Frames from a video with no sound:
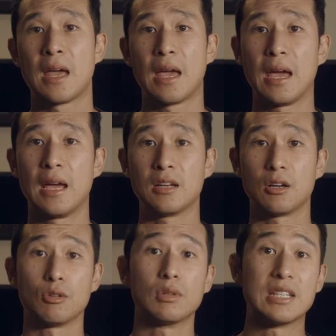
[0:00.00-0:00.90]
And
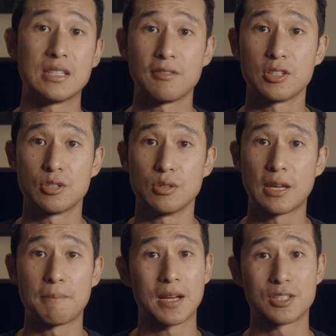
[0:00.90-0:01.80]
I'll endeavor to
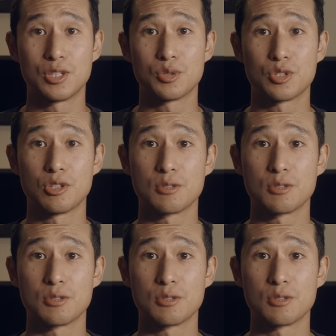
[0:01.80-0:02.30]
get back to you as soon